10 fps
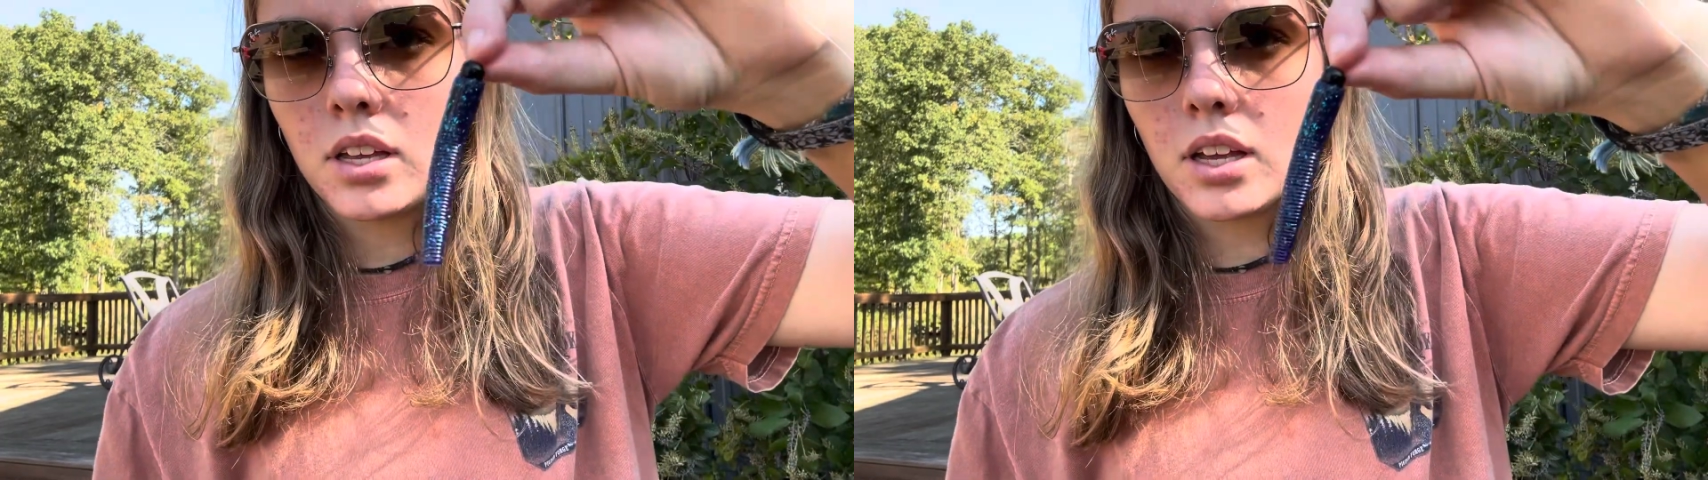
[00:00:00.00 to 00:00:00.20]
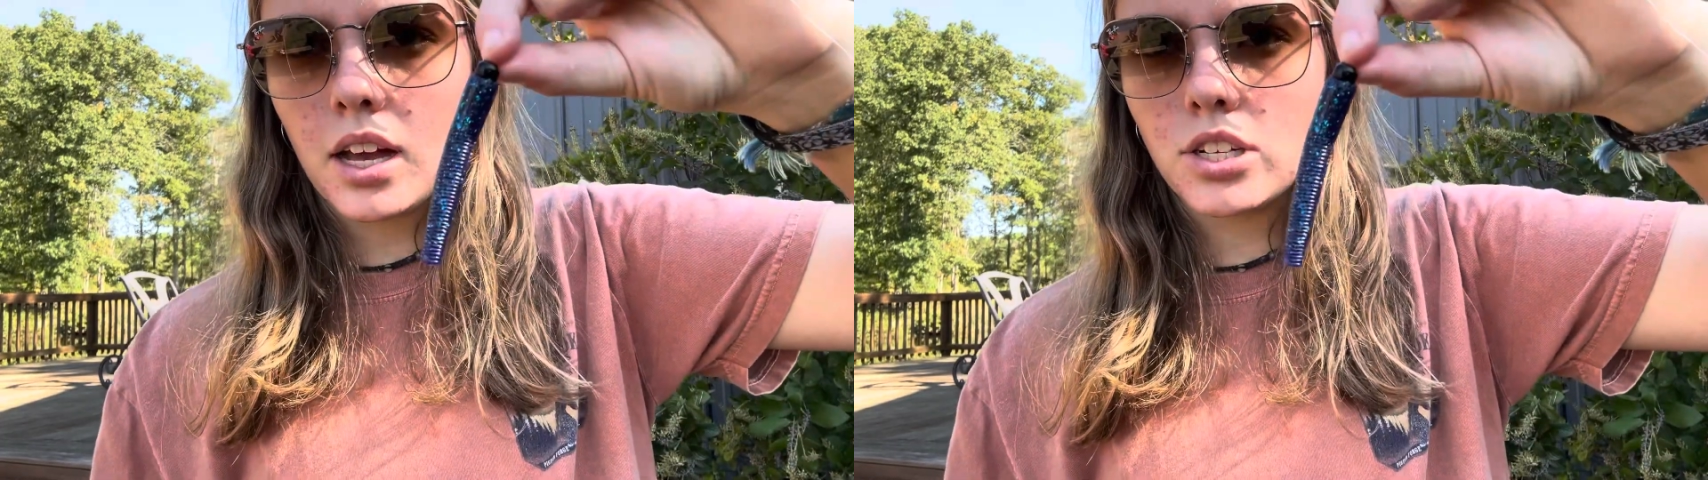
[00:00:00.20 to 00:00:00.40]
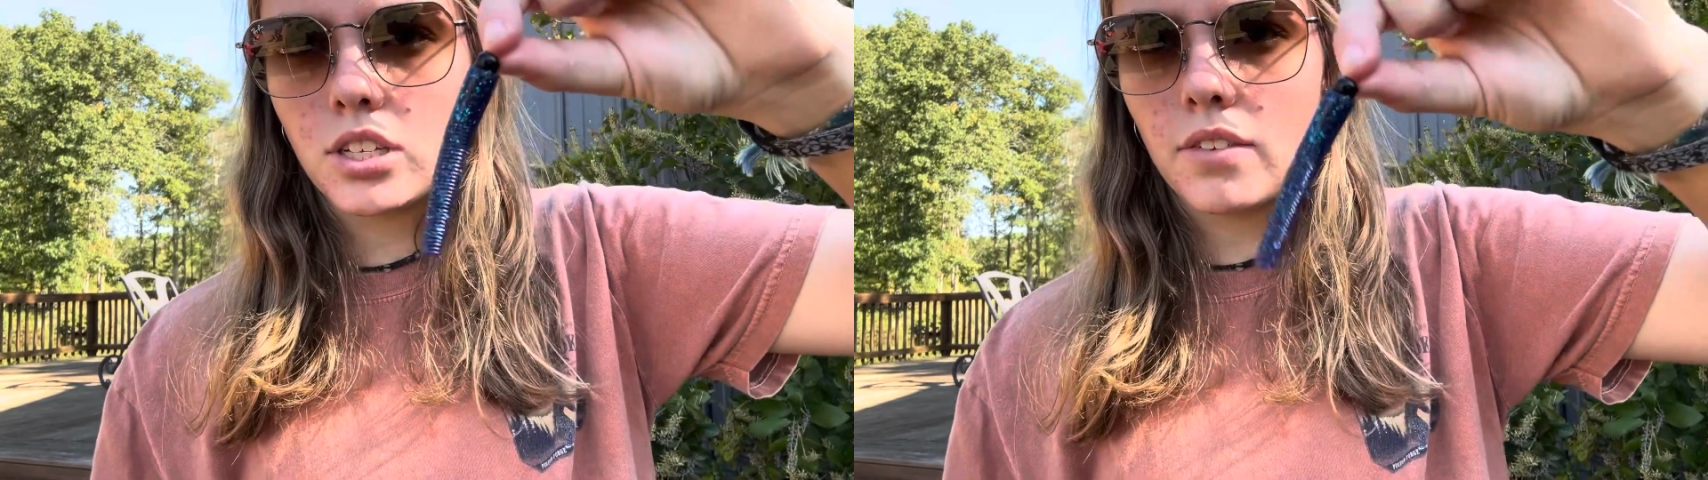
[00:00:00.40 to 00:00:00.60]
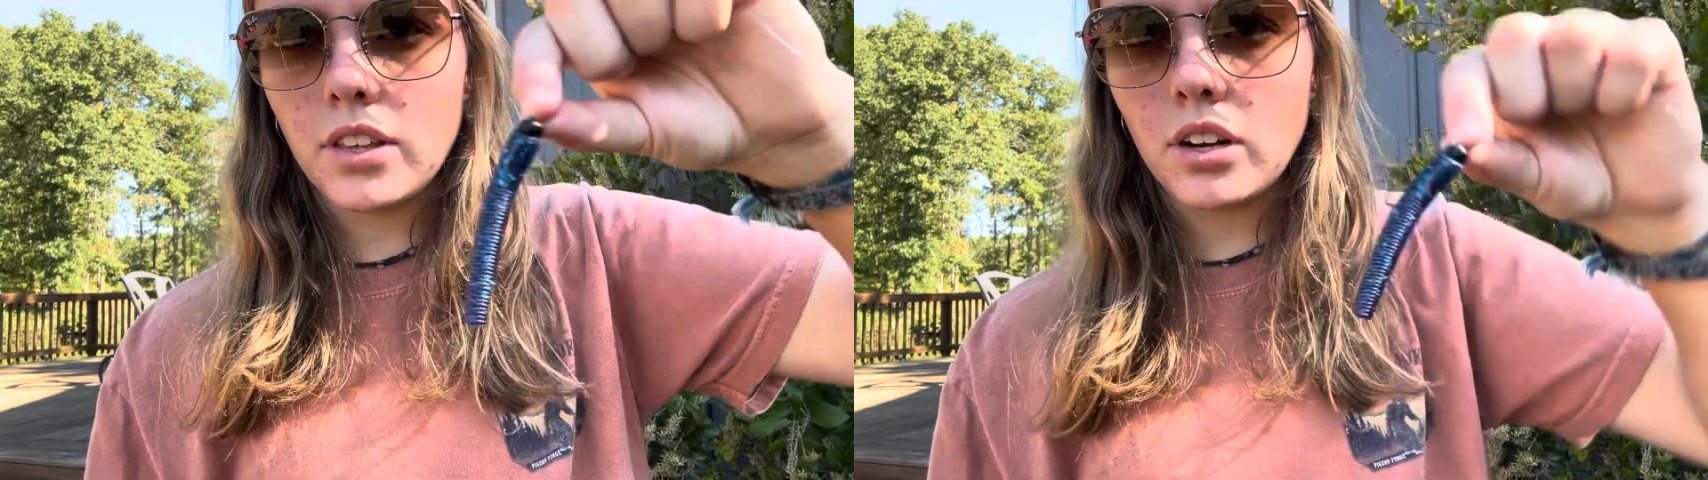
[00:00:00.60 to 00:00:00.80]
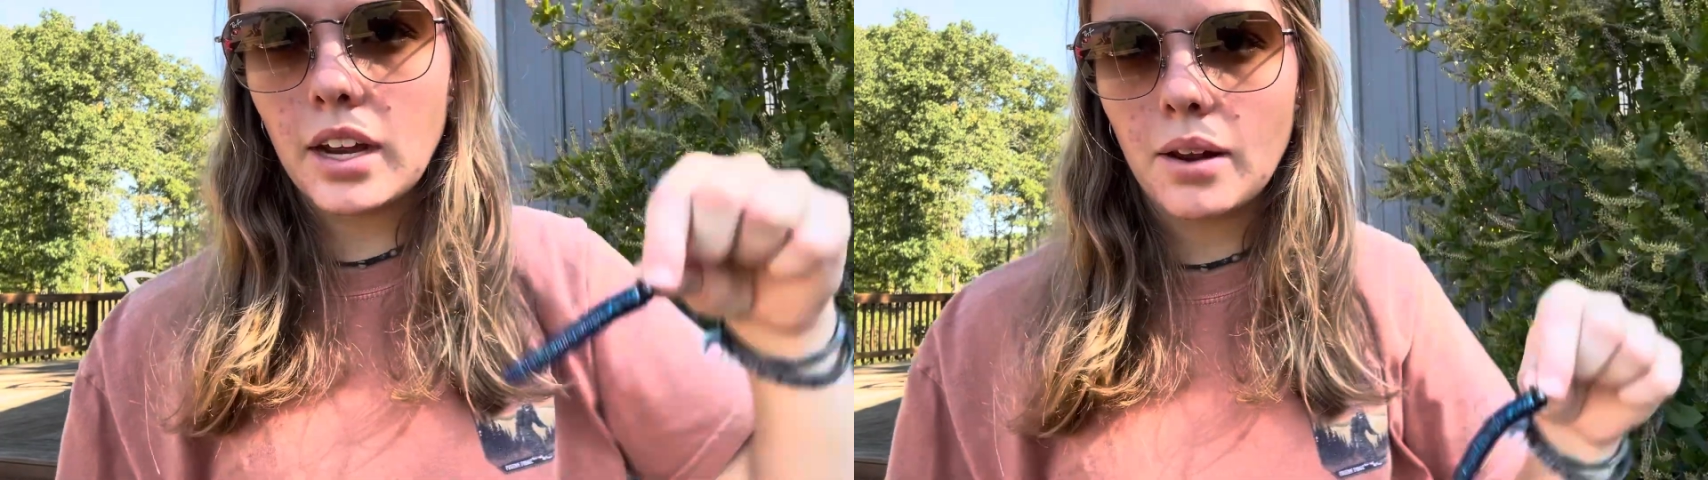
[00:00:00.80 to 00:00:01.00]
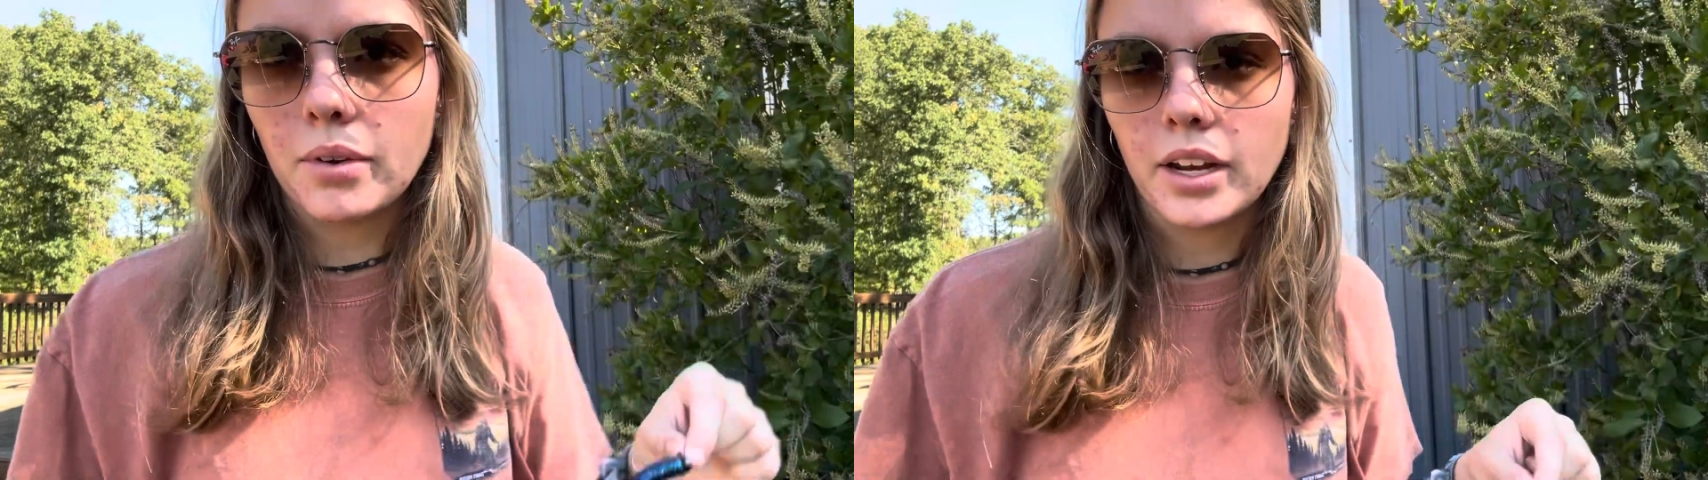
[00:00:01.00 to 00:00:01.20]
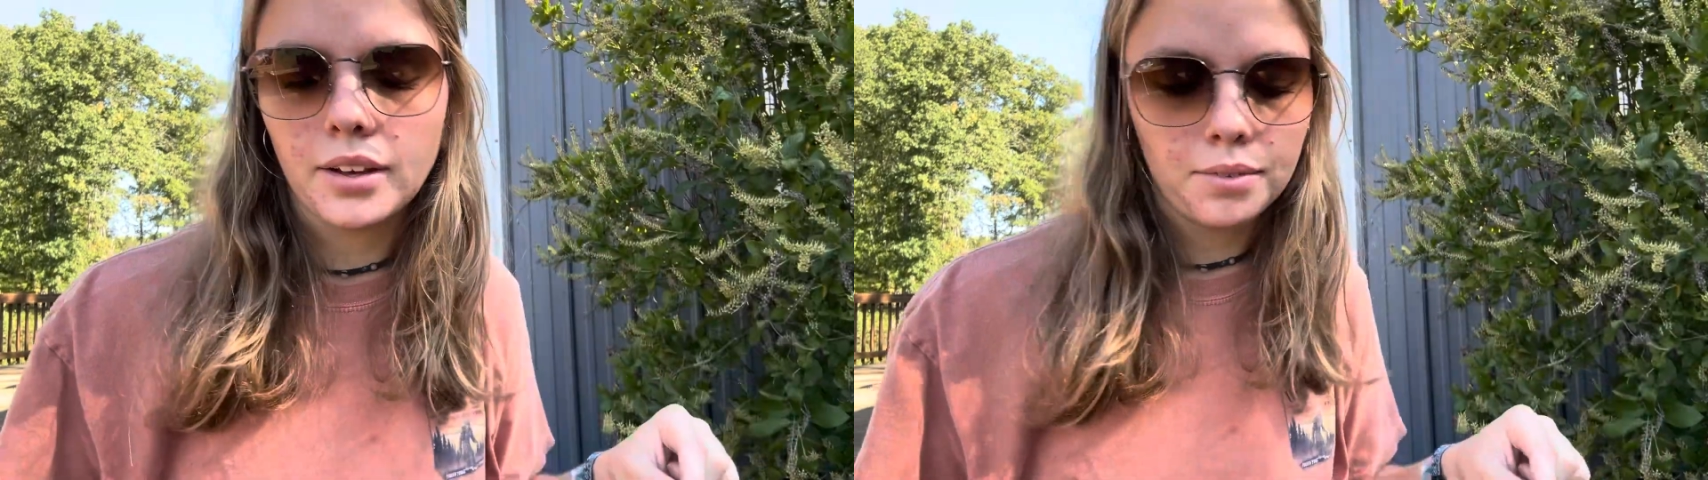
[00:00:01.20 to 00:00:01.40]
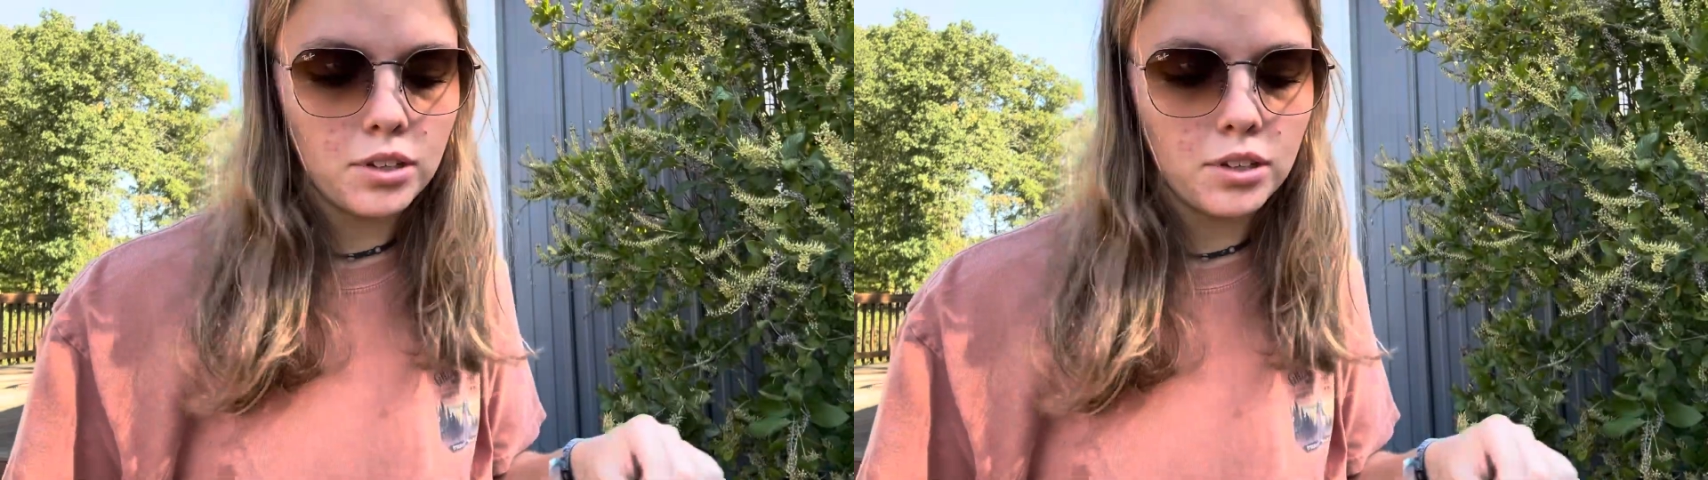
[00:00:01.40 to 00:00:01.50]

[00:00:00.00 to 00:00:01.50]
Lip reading: got yourself a little Ned Rig.